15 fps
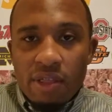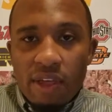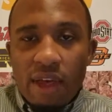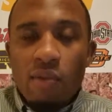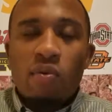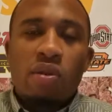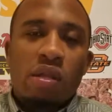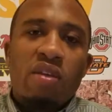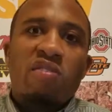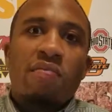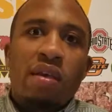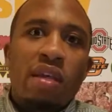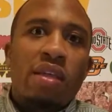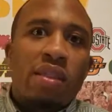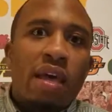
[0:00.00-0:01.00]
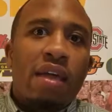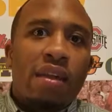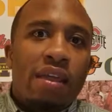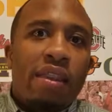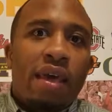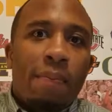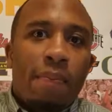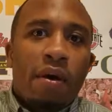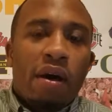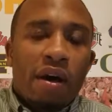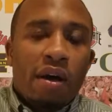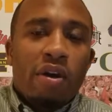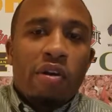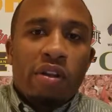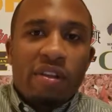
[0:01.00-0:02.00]
In that
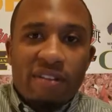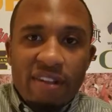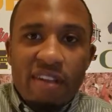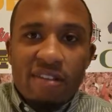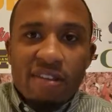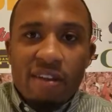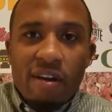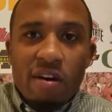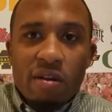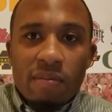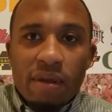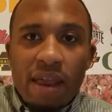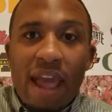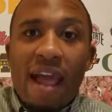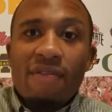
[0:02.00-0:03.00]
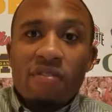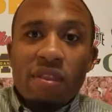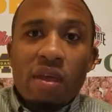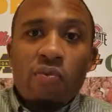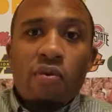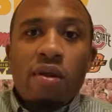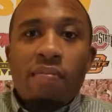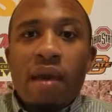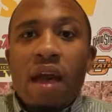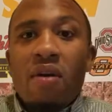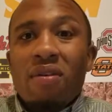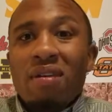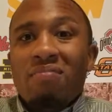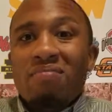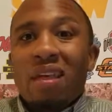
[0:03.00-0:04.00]
early season tournament. After they win
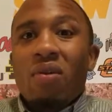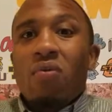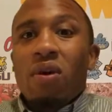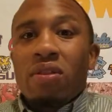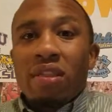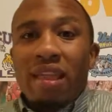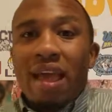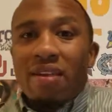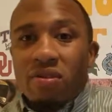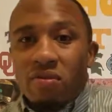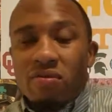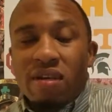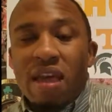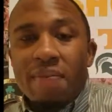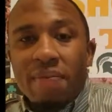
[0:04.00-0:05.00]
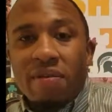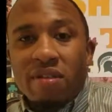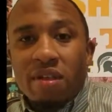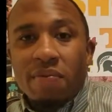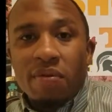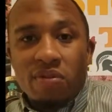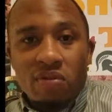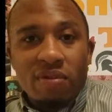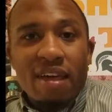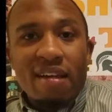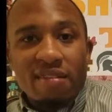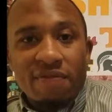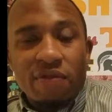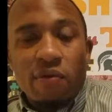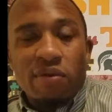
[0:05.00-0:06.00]
Maui, they won the national championship in
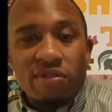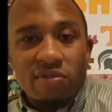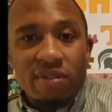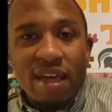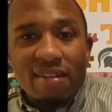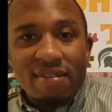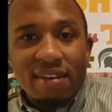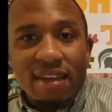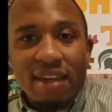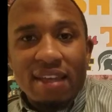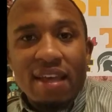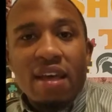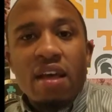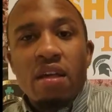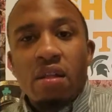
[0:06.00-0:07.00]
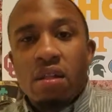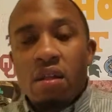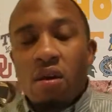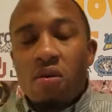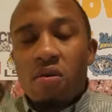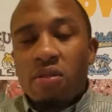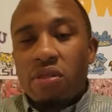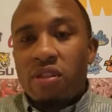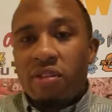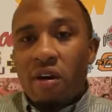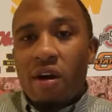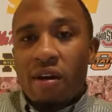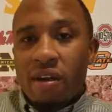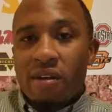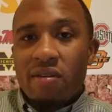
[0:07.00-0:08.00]
2004 and 2008. So the
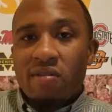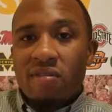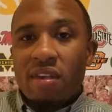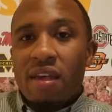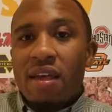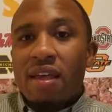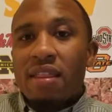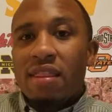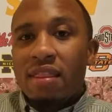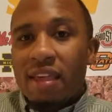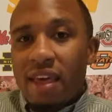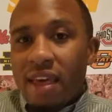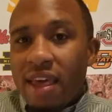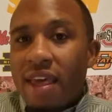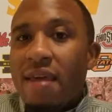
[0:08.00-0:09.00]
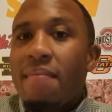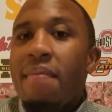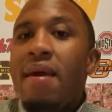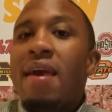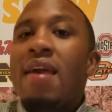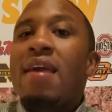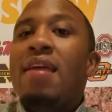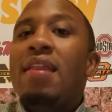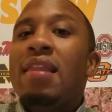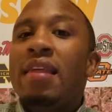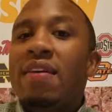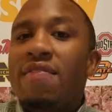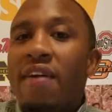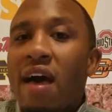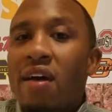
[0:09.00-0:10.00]
Tar Heels, they may
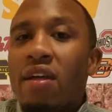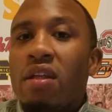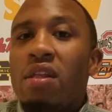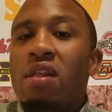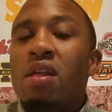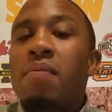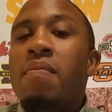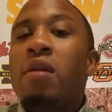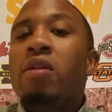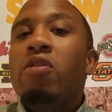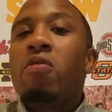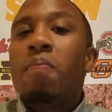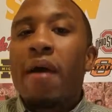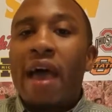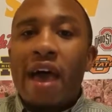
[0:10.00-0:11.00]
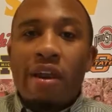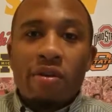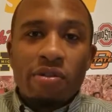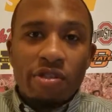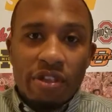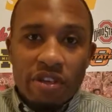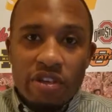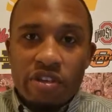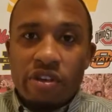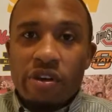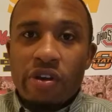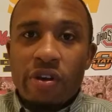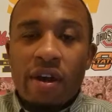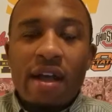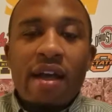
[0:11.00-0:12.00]
live out a similar pattern this
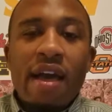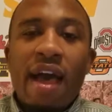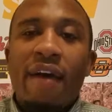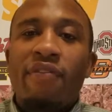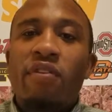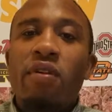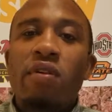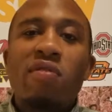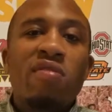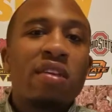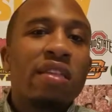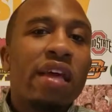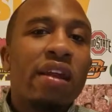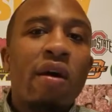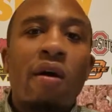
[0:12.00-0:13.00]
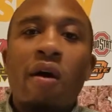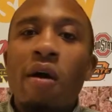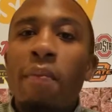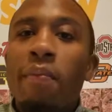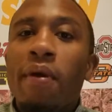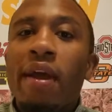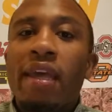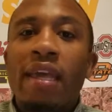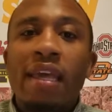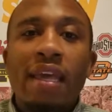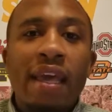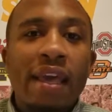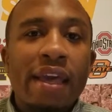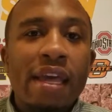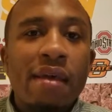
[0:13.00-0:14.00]
year. After losing that heartbreaking
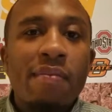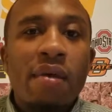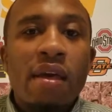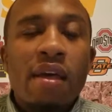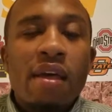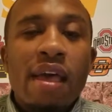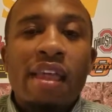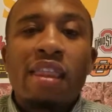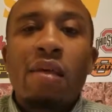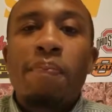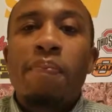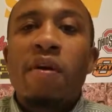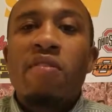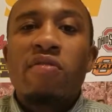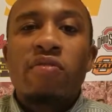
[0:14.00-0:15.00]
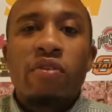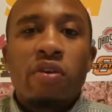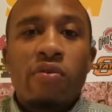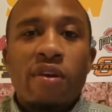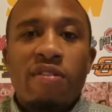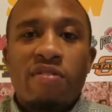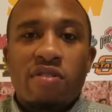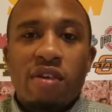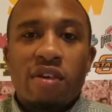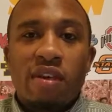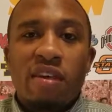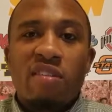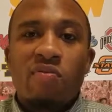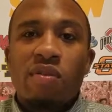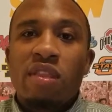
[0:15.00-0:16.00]
game at the buzzer to Chris
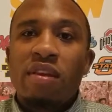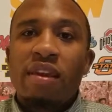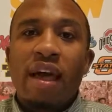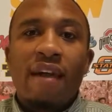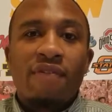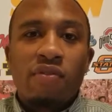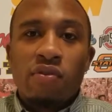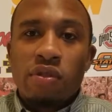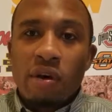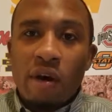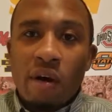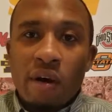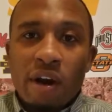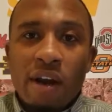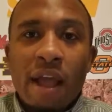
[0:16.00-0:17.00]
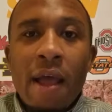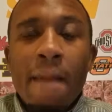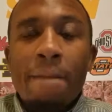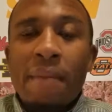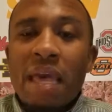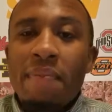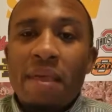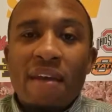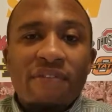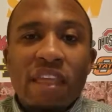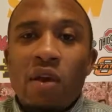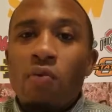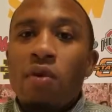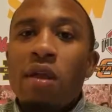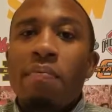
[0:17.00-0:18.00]
Jenkins with a knife through the heart, maybe if
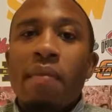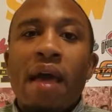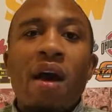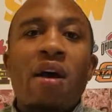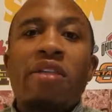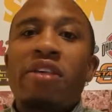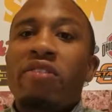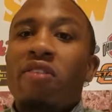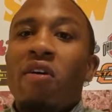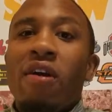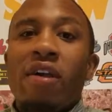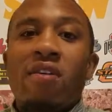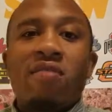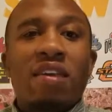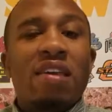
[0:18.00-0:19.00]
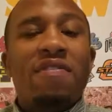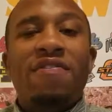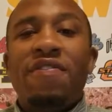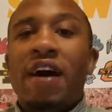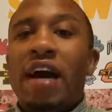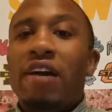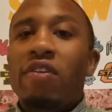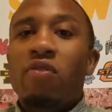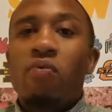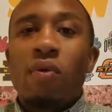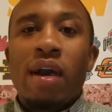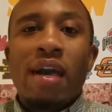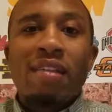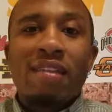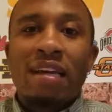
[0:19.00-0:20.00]
they win Maui, the Tar Heels can find a
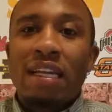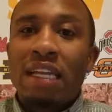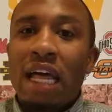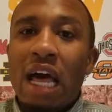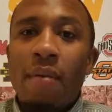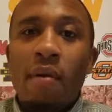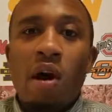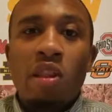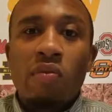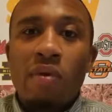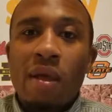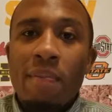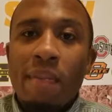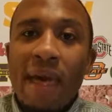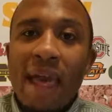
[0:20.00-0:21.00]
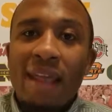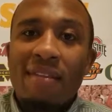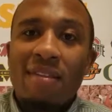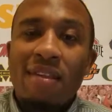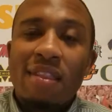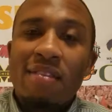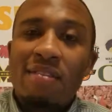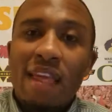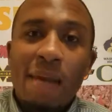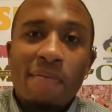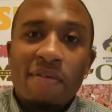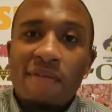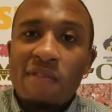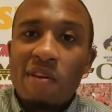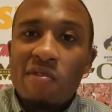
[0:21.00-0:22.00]
way to climb all the way back to the
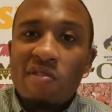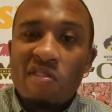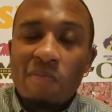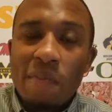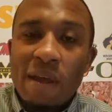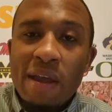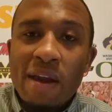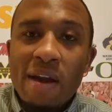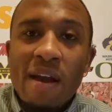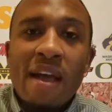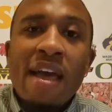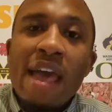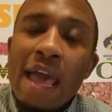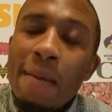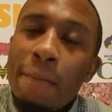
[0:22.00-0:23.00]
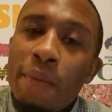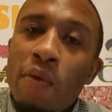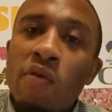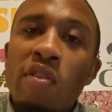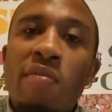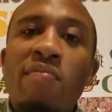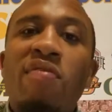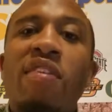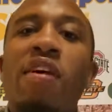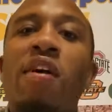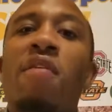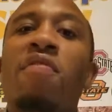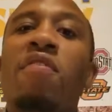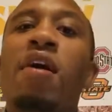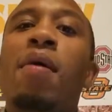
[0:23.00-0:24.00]
depths of their despair and pull
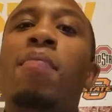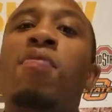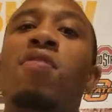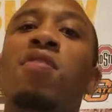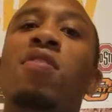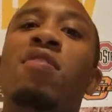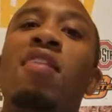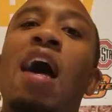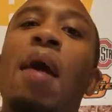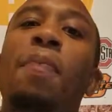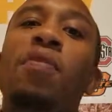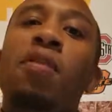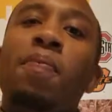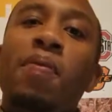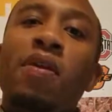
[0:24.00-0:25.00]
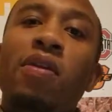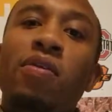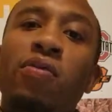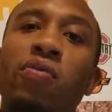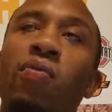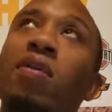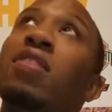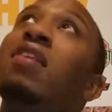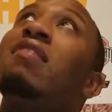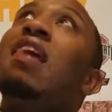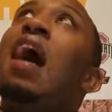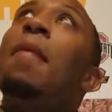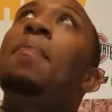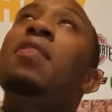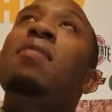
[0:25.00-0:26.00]
themselves up to the top of the pinnacle, with the
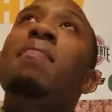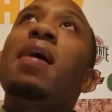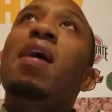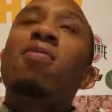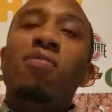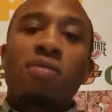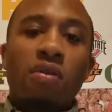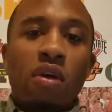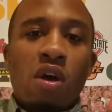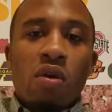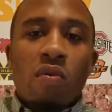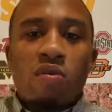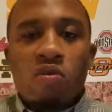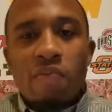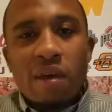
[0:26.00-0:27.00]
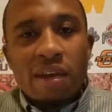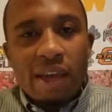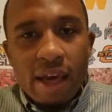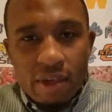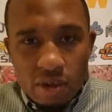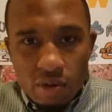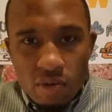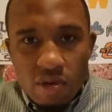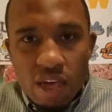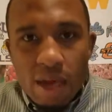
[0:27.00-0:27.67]
top of the mountain, which would be a national